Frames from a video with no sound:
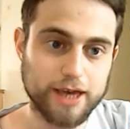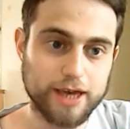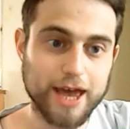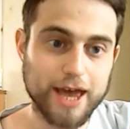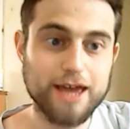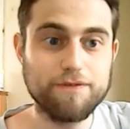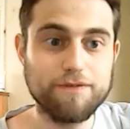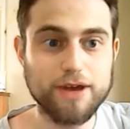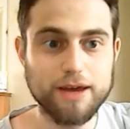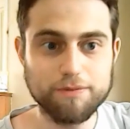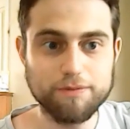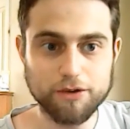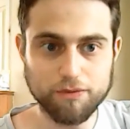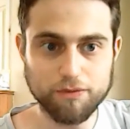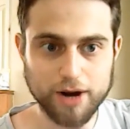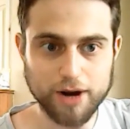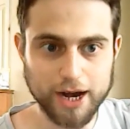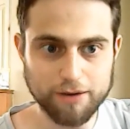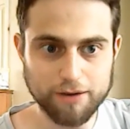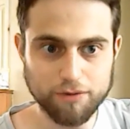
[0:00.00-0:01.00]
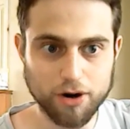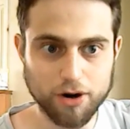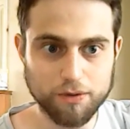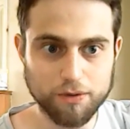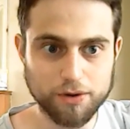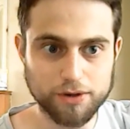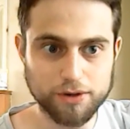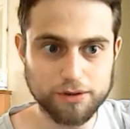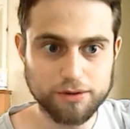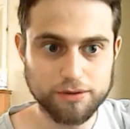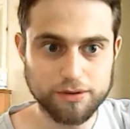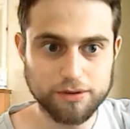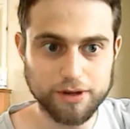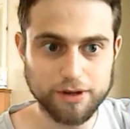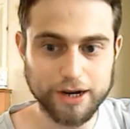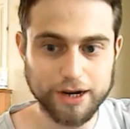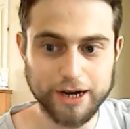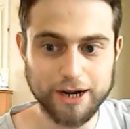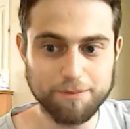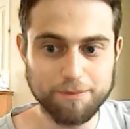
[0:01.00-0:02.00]
gave him the right role
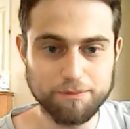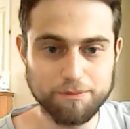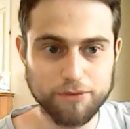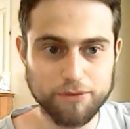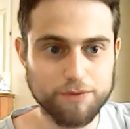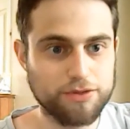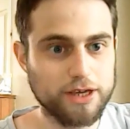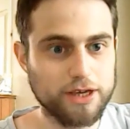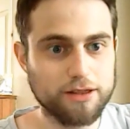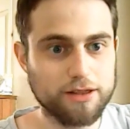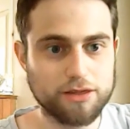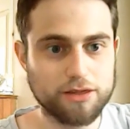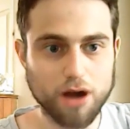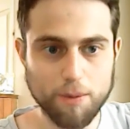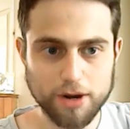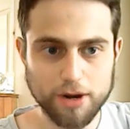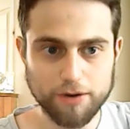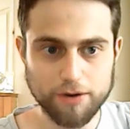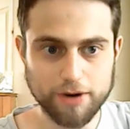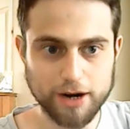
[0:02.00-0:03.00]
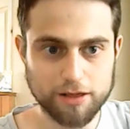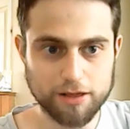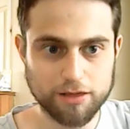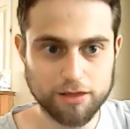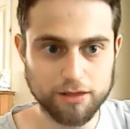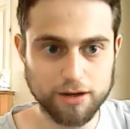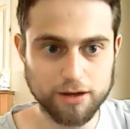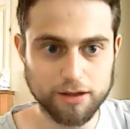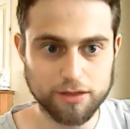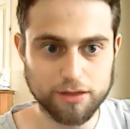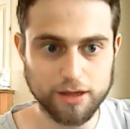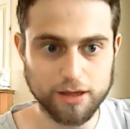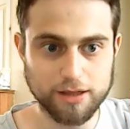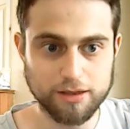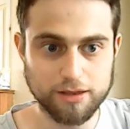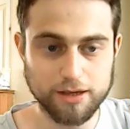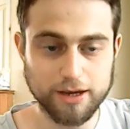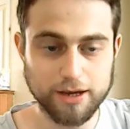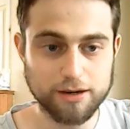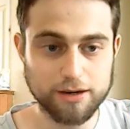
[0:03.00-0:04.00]
um, we've seen so many wrestlers
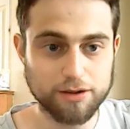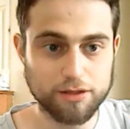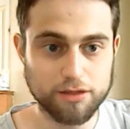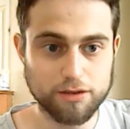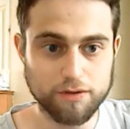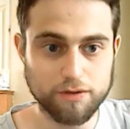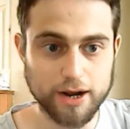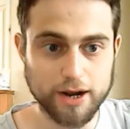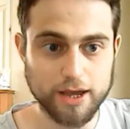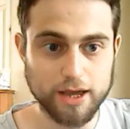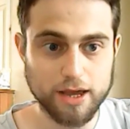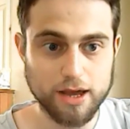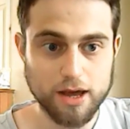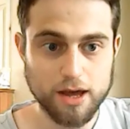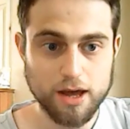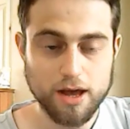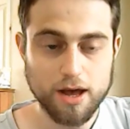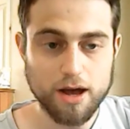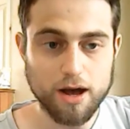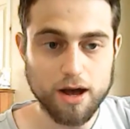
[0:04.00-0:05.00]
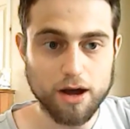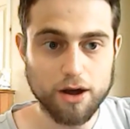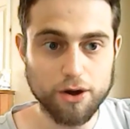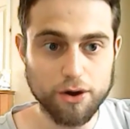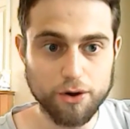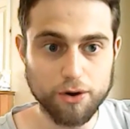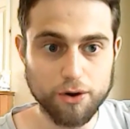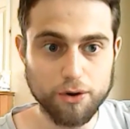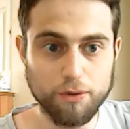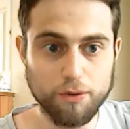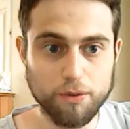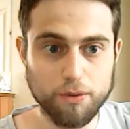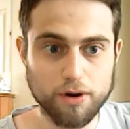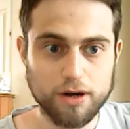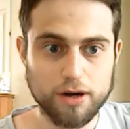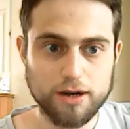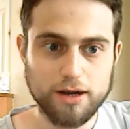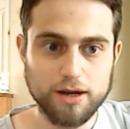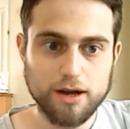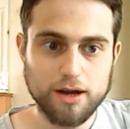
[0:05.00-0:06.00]
in the industry who
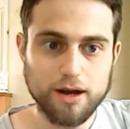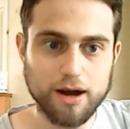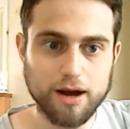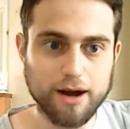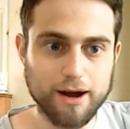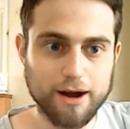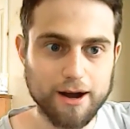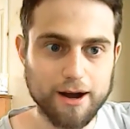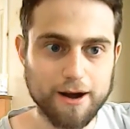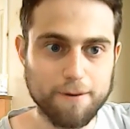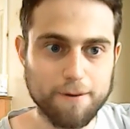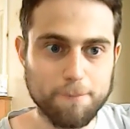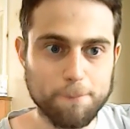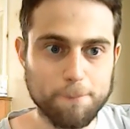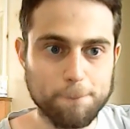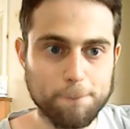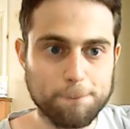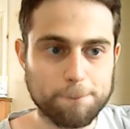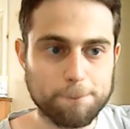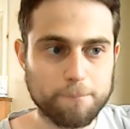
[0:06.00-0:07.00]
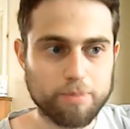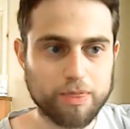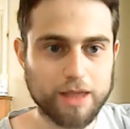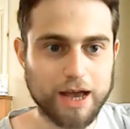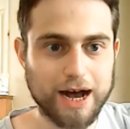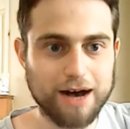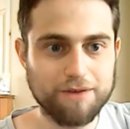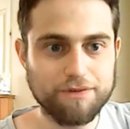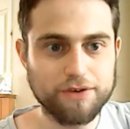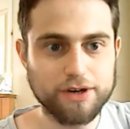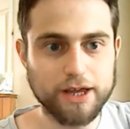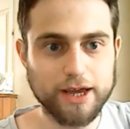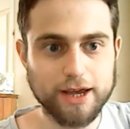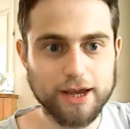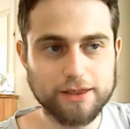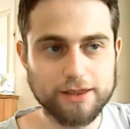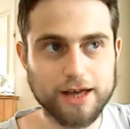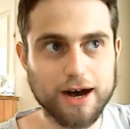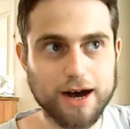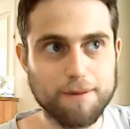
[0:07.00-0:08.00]
um, haven't
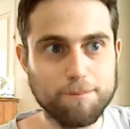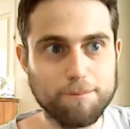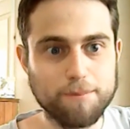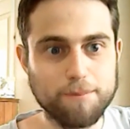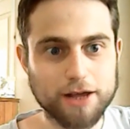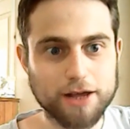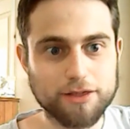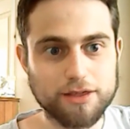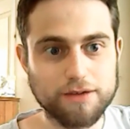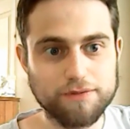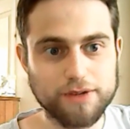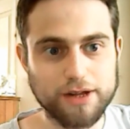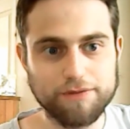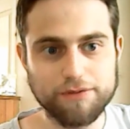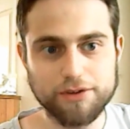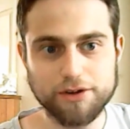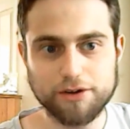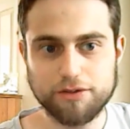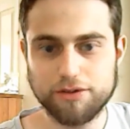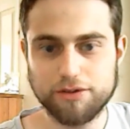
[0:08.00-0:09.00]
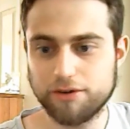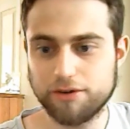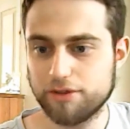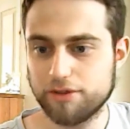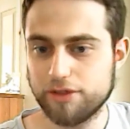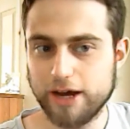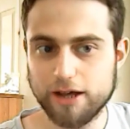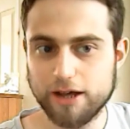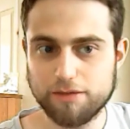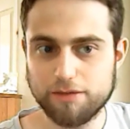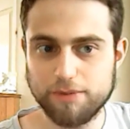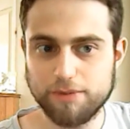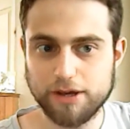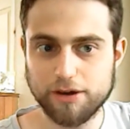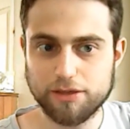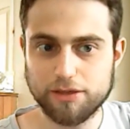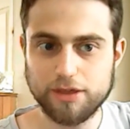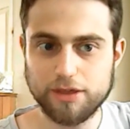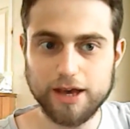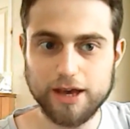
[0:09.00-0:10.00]
hit that massive level of success
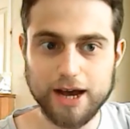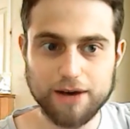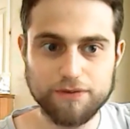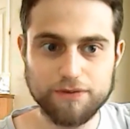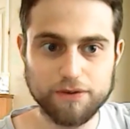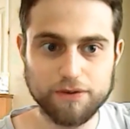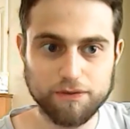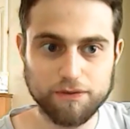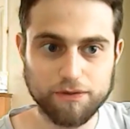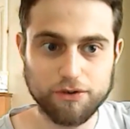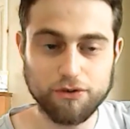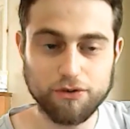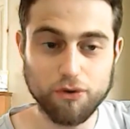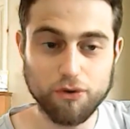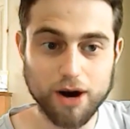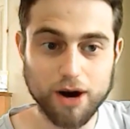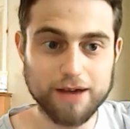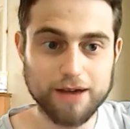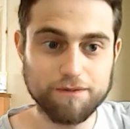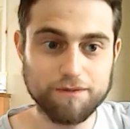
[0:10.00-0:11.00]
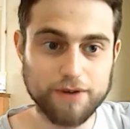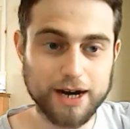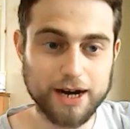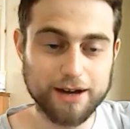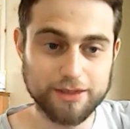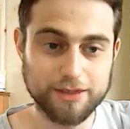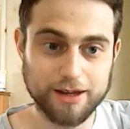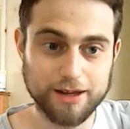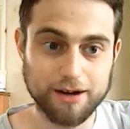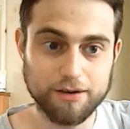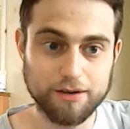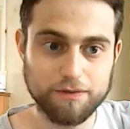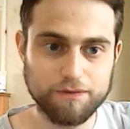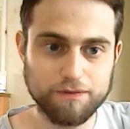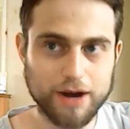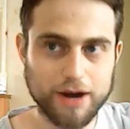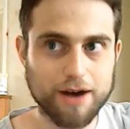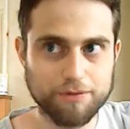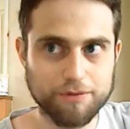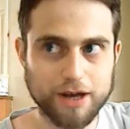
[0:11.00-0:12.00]
because they haven't quite found that
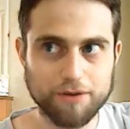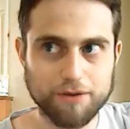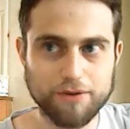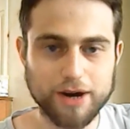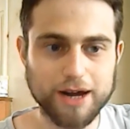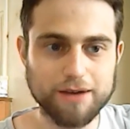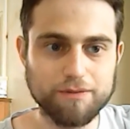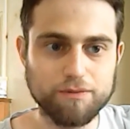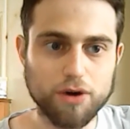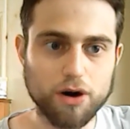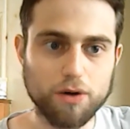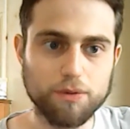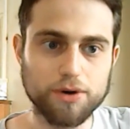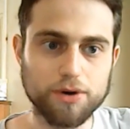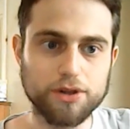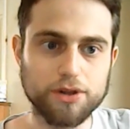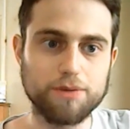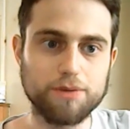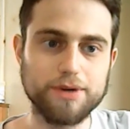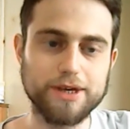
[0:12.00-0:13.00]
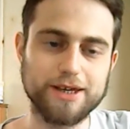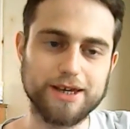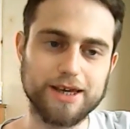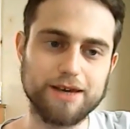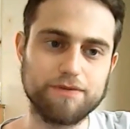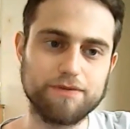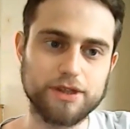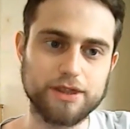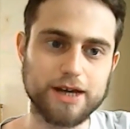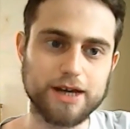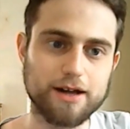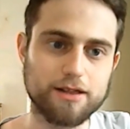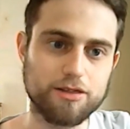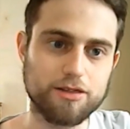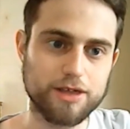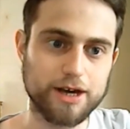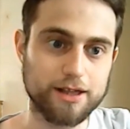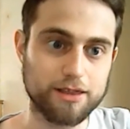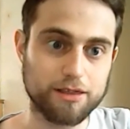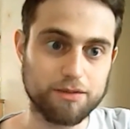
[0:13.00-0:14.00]
found that right role or been given that
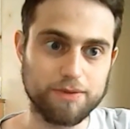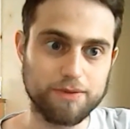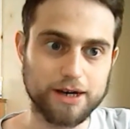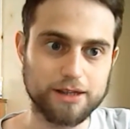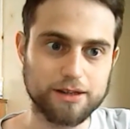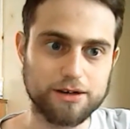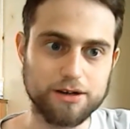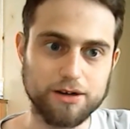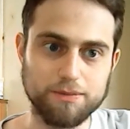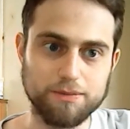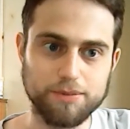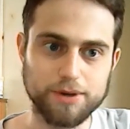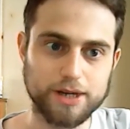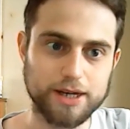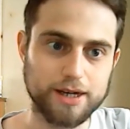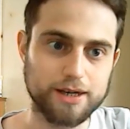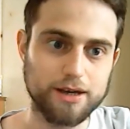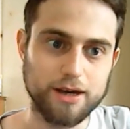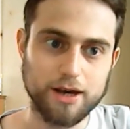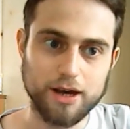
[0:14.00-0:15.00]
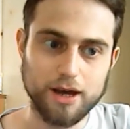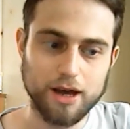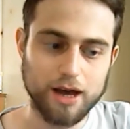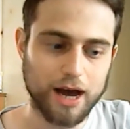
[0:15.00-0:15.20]
chance by the company.